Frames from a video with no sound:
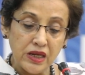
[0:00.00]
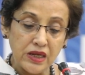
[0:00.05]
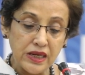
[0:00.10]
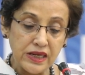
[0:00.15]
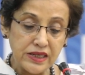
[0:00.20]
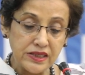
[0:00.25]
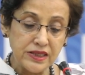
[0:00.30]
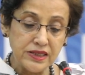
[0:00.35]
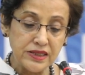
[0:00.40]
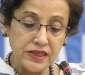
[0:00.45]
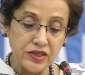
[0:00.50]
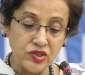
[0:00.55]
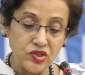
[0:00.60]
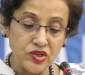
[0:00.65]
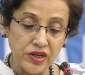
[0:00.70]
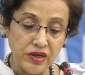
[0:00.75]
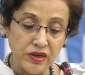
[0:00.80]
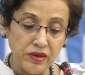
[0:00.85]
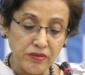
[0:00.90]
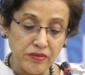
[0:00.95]
Ladies and
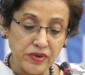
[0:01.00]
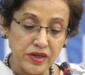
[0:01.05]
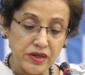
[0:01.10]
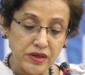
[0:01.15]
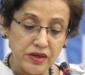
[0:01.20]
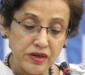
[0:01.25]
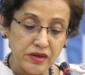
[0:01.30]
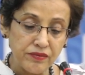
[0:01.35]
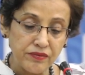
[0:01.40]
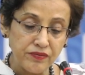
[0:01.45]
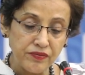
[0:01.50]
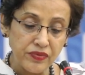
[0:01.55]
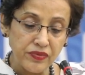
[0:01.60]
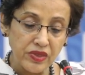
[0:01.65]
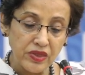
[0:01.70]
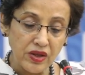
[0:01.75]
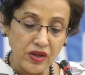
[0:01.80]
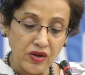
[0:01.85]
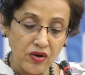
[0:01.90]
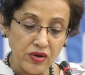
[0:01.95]
gentlemen,
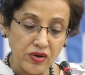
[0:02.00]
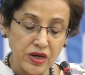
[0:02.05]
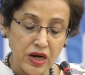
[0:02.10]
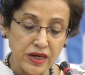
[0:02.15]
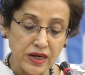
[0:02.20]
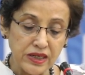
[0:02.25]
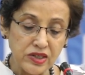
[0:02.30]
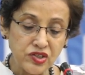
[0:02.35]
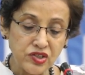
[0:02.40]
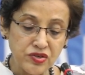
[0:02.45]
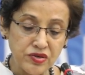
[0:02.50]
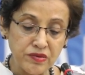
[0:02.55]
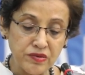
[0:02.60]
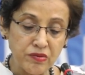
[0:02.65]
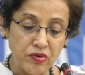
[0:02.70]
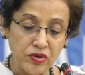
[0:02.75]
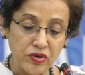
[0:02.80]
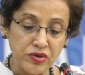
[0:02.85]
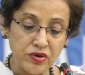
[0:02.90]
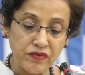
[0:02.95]
on our eastern
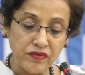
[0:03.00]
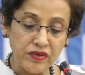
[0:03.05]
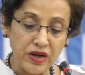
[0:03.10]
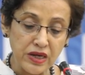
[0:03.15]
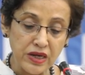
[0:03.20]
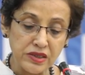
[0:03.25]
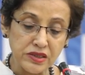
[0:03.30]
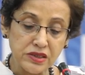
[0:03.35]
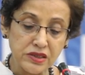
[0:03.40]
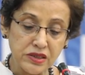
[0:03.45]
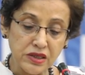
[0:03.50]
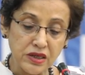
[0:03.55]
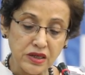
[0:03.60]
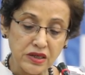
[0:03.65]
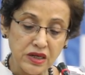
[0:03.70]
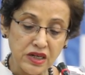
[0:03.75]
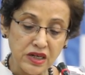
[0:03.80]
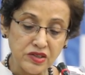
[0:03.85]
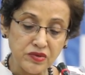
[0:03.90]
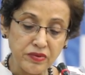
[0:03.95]
border,
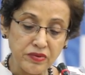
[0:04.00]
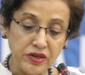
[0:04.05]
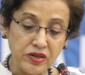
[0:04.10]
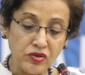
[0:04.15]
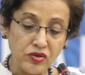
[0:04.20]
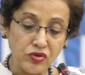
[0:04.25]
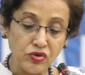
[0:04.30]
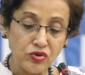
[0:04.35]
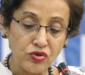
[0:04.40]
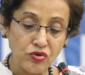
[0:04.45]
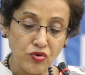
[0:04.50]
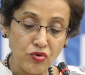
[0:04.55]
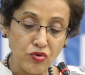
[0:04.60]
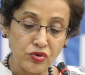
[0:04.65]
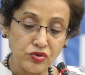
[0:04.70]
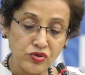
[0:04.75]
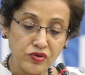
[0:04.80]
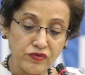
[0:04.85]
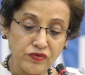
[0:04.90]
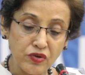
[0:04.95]
Afghanistan has been in
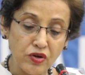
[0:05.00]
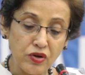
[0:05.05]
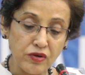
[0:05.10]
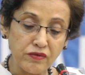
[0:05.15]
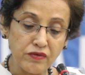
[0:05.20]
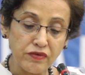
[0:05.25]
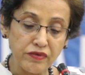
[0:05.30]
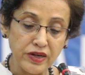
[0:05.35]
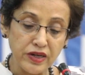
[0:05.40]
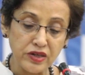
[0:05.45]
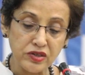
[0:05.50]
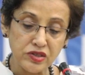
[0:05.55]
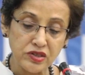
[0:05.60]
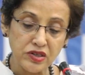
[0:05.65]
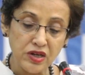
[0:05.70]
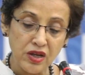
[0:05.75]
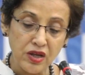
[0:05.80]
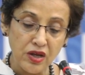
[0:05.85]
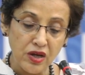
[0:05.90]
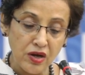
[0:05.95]
throes of conflict
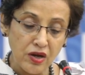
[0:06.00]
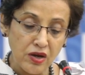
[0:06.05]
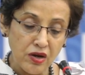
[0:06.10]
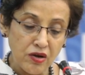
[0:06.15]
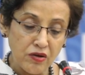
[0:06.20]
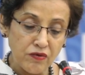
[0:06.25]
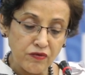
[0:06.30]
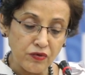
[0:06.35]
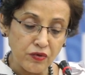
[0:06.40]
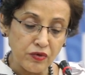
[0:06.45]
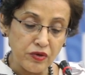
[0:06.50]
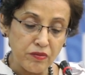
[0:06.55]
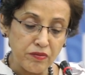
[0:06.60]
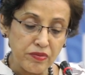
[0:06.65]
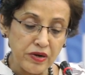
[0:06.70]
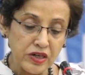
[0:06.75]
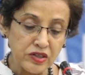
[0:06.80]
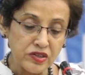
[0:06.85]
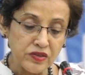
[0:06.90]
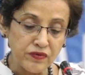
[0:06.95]
for the
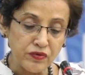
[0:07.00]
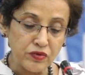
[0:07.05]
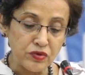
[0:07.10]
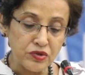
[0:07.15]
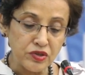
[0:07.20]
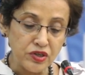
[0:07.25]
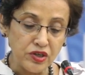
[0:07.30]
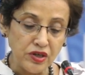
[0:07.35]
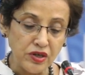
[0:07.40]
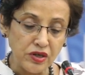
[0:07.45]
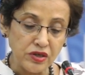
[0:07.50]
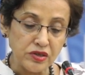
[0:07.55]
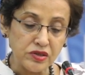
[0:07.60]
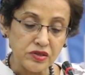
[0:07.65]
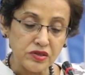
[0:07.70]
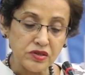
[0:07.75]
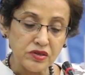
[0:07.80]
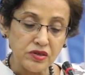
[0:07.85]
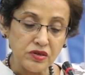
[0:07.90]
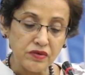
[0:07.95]
past 40
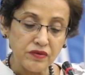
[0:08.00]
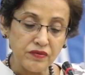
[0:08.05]
years.